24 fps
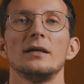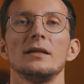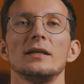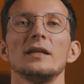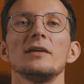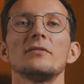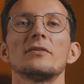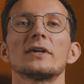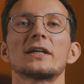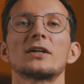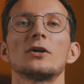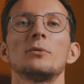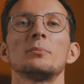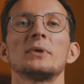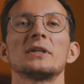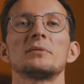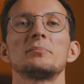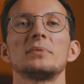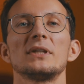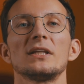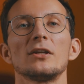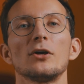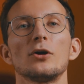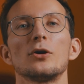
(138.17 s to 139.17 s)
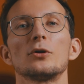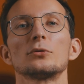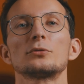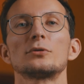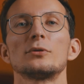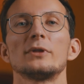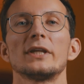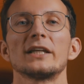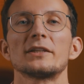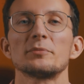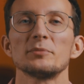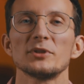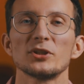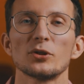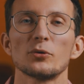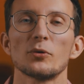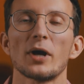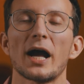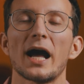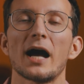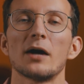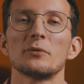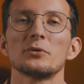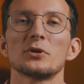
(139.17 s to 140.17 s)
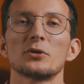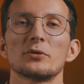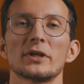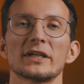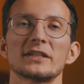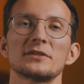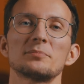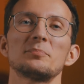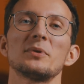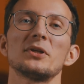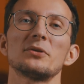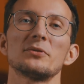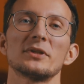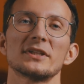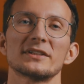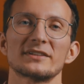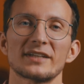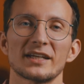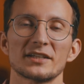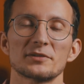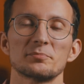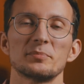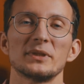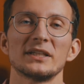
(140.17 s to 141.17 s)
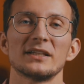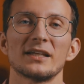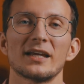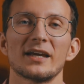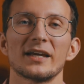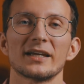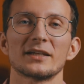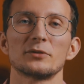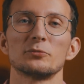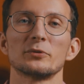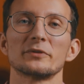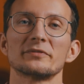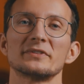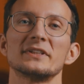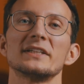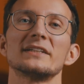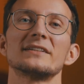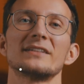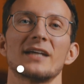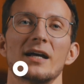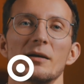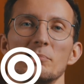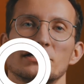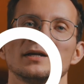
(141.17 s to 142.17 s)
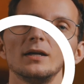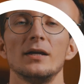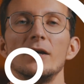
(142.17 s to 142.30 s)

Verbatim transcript: Leave a comment below to let me know how your experience has been like with this app.